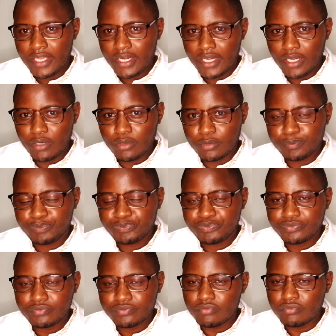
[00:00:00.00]
Now,
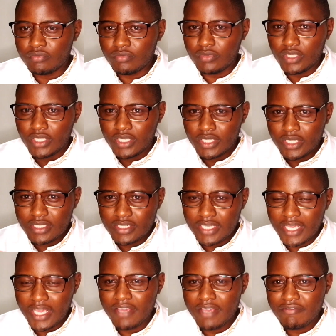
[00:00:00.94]
in
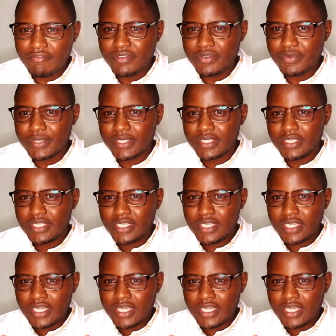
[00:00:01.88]
every